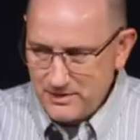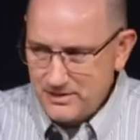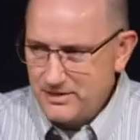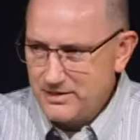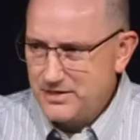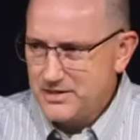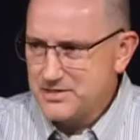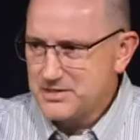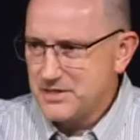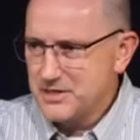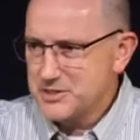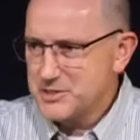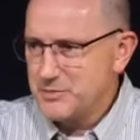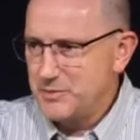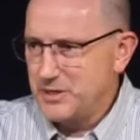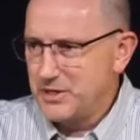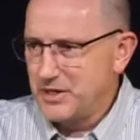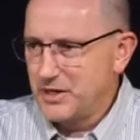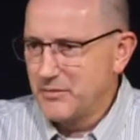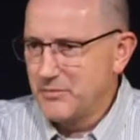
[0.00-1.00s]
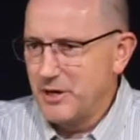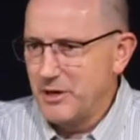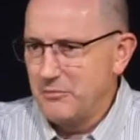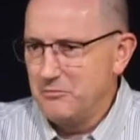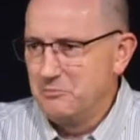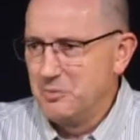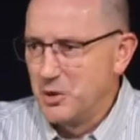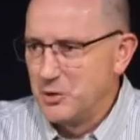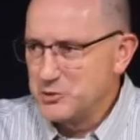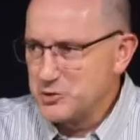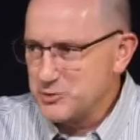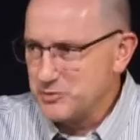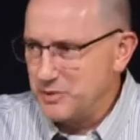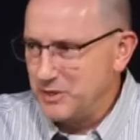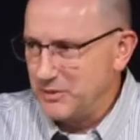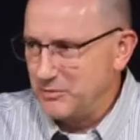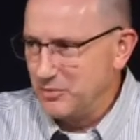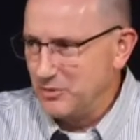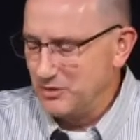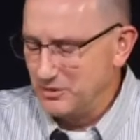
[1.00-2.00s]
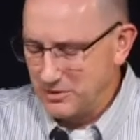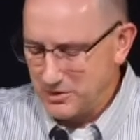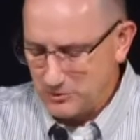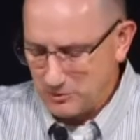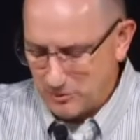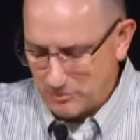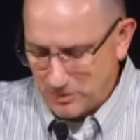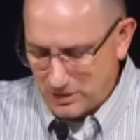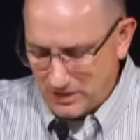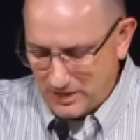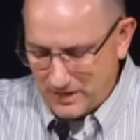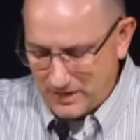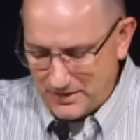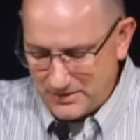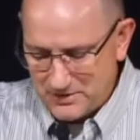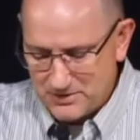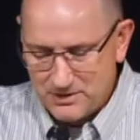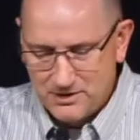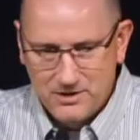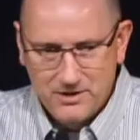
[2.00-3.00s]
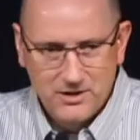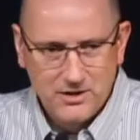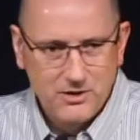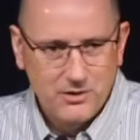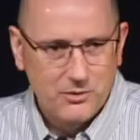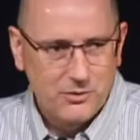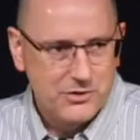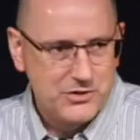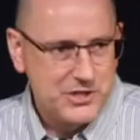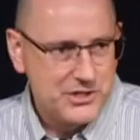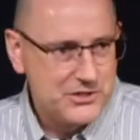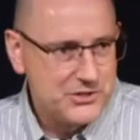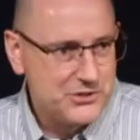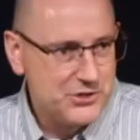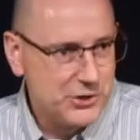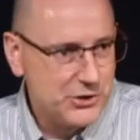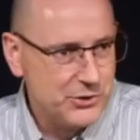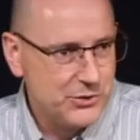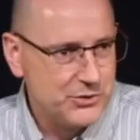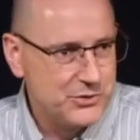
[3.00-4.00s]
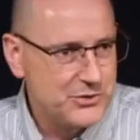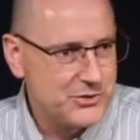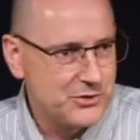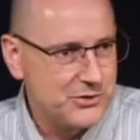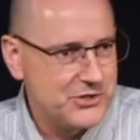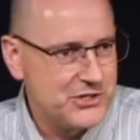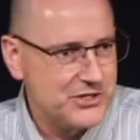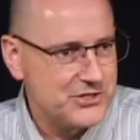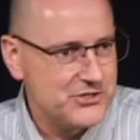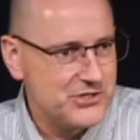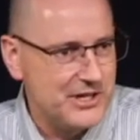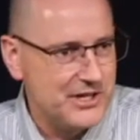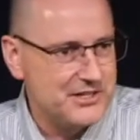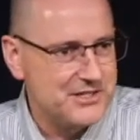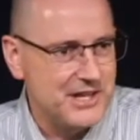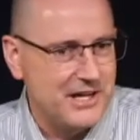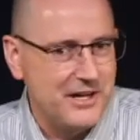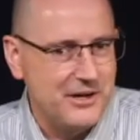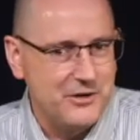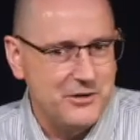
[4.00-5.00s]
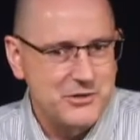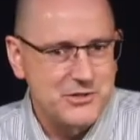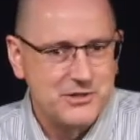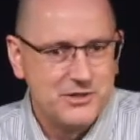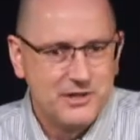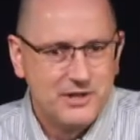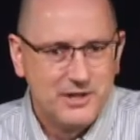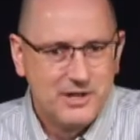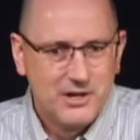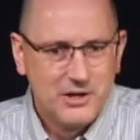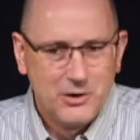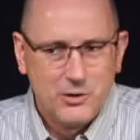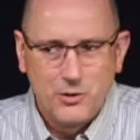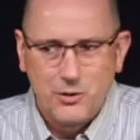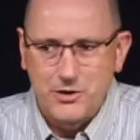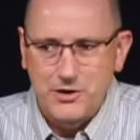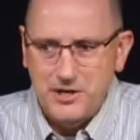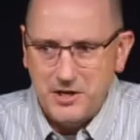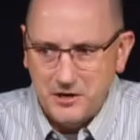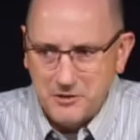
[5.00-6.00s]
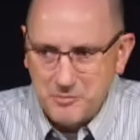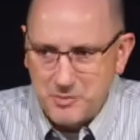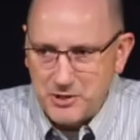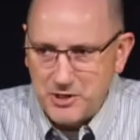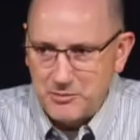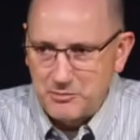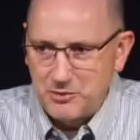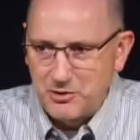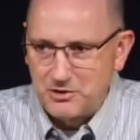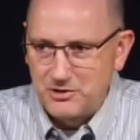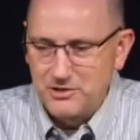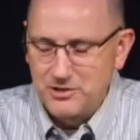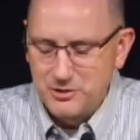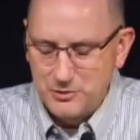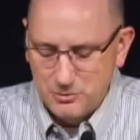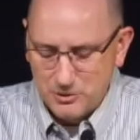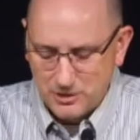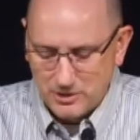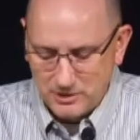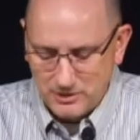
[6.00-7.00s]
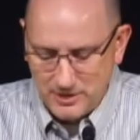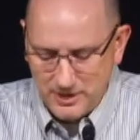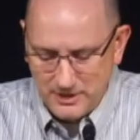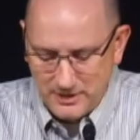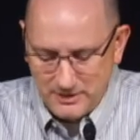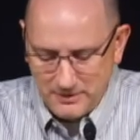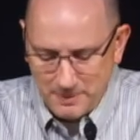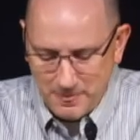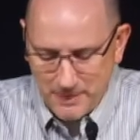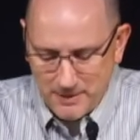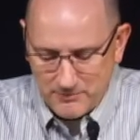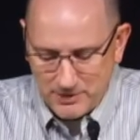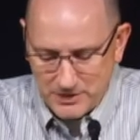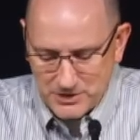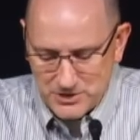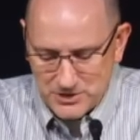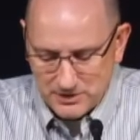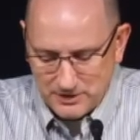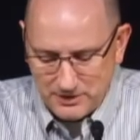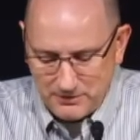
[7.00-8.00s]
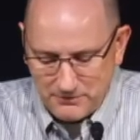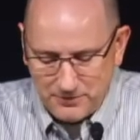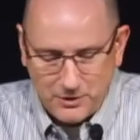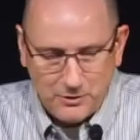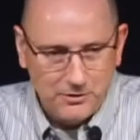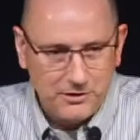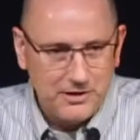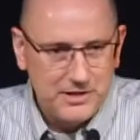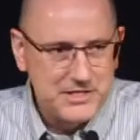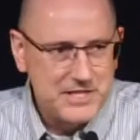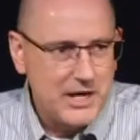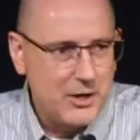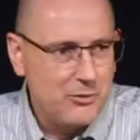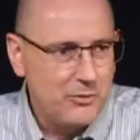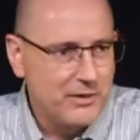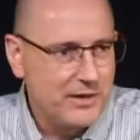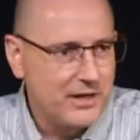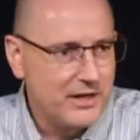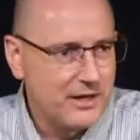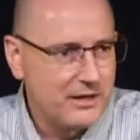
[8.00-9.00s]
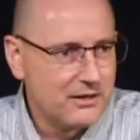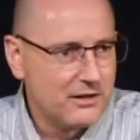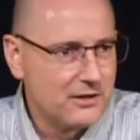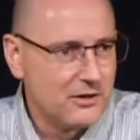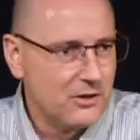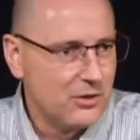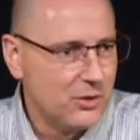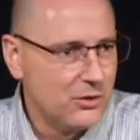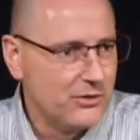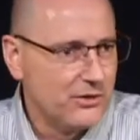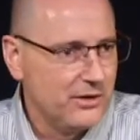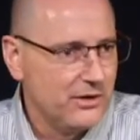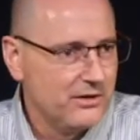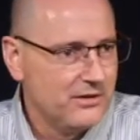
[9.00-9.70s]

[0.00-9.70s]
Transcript: He's not speaking about most people who are blind, or just Jews, or just Gentiles, or young people who will eventually figure things out when they get a little older.